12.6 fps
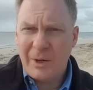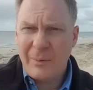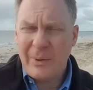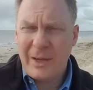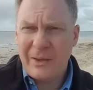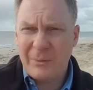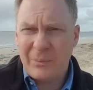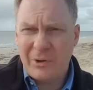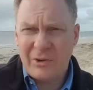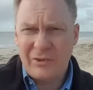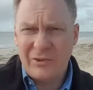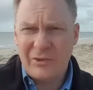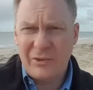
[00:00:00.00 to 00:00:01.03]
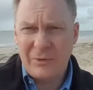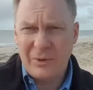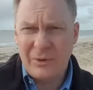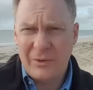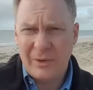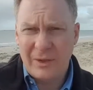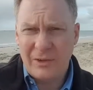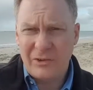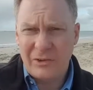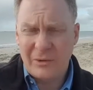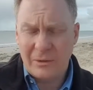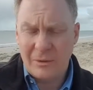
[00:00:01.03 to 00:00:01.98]
But about the process of
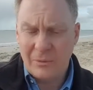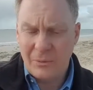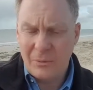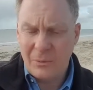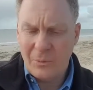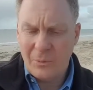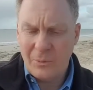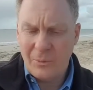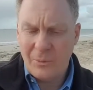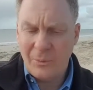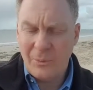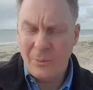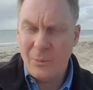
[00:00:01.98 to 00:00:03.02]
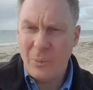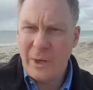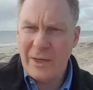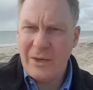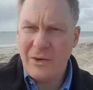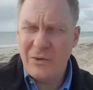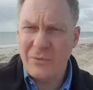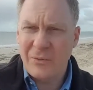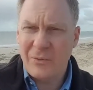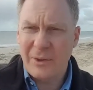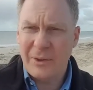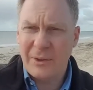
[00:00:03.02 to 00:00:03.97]
euthanasia, when
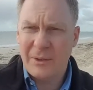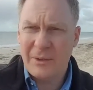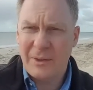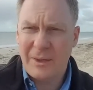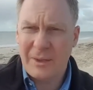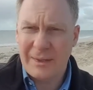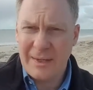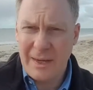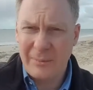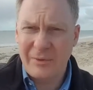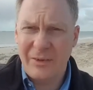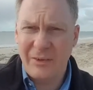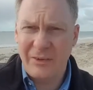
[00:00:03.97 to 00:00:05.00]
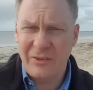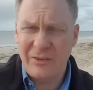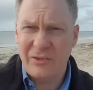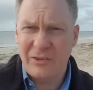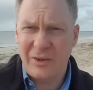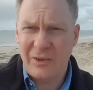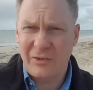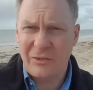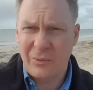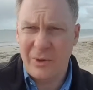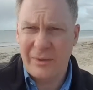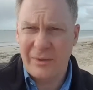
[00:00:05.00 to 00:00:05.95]
you've come to the decision that
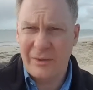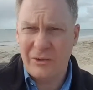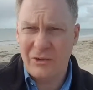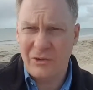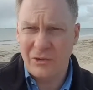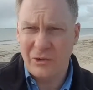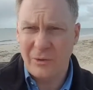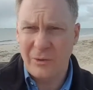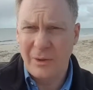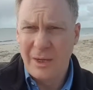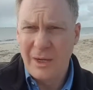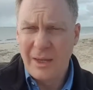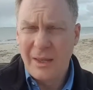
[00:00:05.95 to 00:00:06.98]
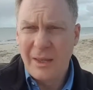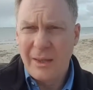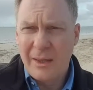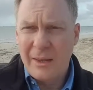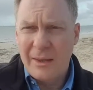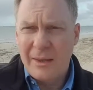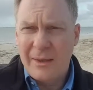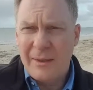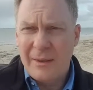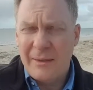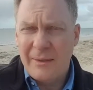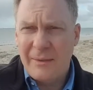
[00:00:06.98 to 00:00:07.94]
it's the right thing to do,
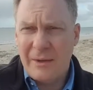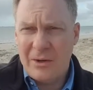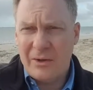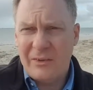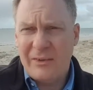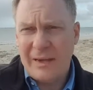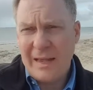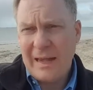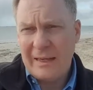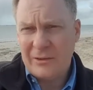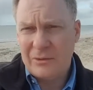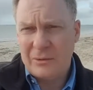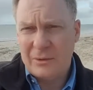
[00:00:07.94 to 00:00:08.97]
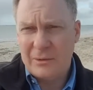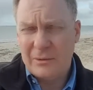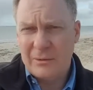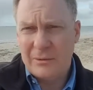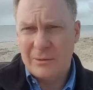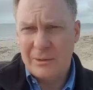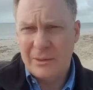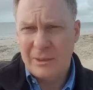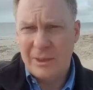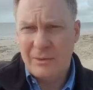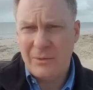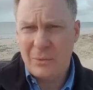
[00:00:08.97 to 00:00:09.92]
then I'd say act on it.
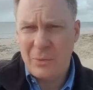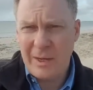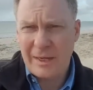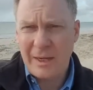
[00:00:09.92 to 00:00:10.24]
If you